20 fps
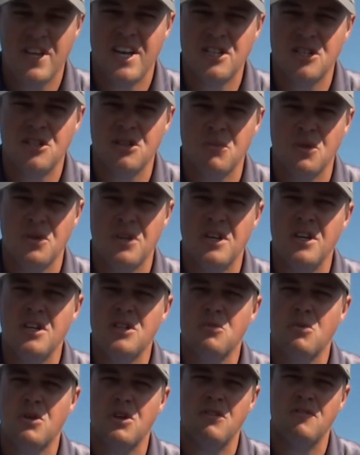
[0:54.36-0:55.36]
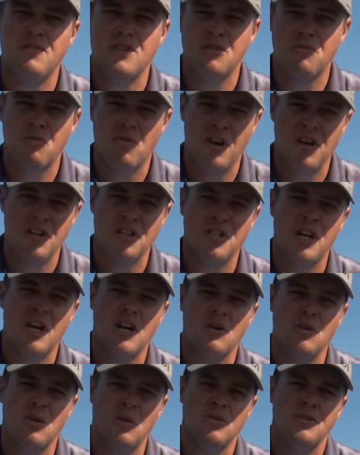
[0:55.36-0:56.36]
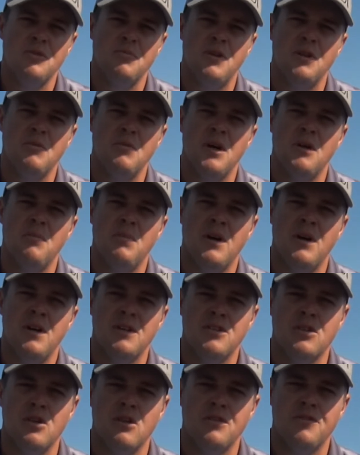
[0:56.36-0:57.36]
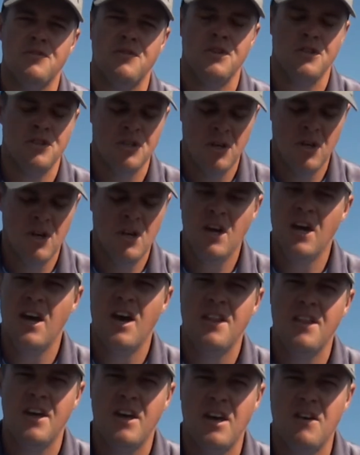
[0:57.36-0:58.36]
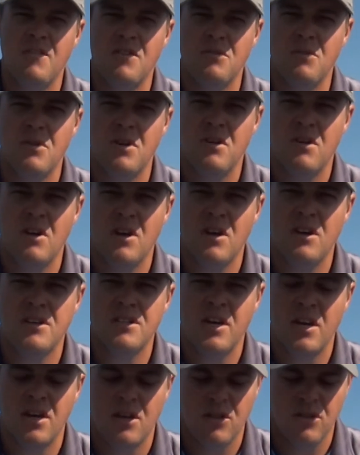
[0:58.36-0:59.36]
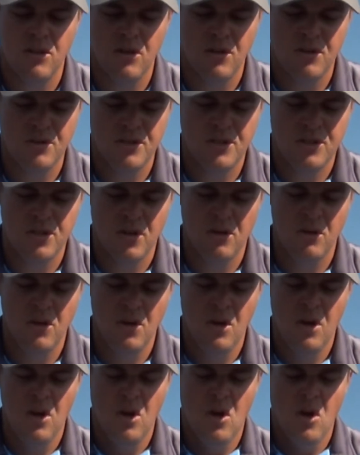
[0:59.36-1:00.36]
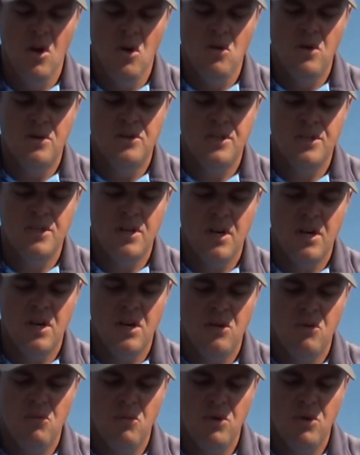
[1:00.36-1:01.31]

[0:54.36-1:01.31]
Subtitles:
catch them on these where you've just run a jackal or a spinnerbait past those fish and they haven't taken those. So today